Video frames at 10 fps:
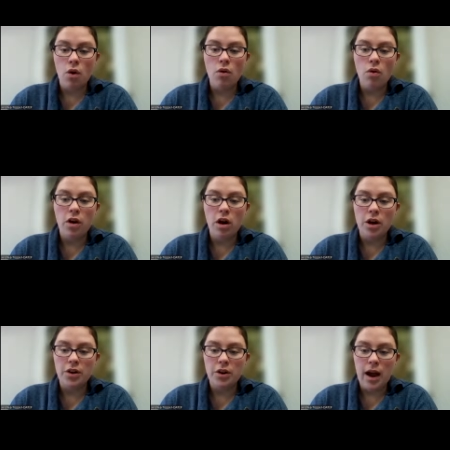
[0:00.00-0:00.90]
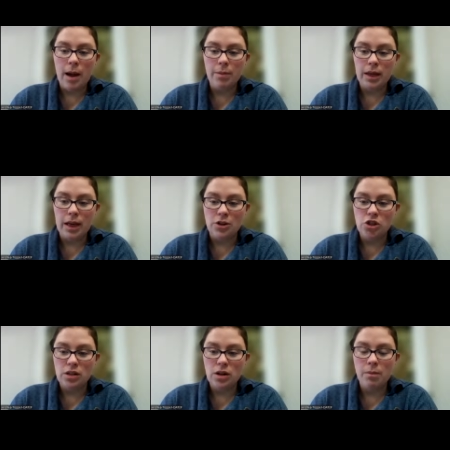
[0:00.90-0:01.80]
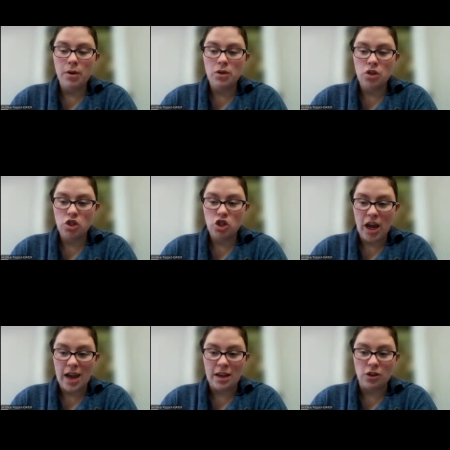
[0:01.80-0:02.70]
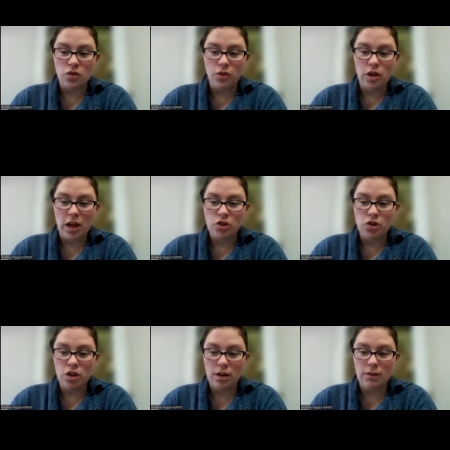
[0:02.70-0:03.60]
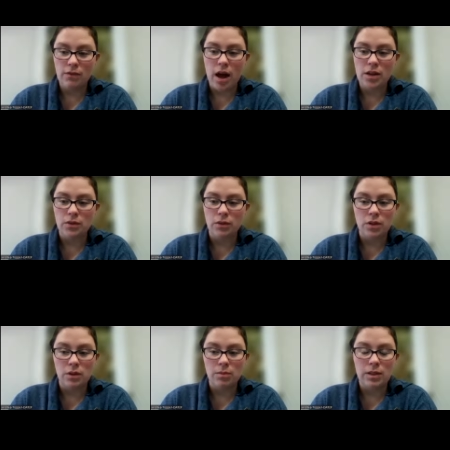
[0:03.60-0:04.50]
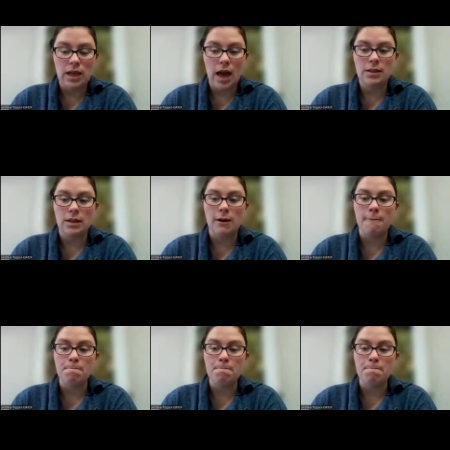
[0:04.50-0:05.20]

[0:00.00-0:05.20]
over under application numbers change for nitrogen, phosphorus, and potassium.